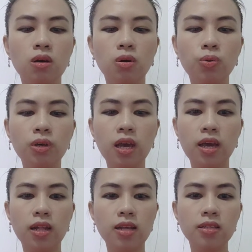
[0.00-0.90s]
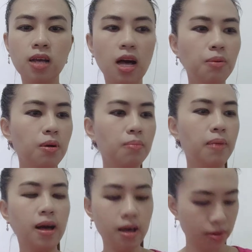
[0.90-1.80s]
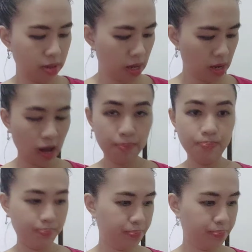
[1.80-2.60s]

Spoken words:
Okay, let's how about the cup?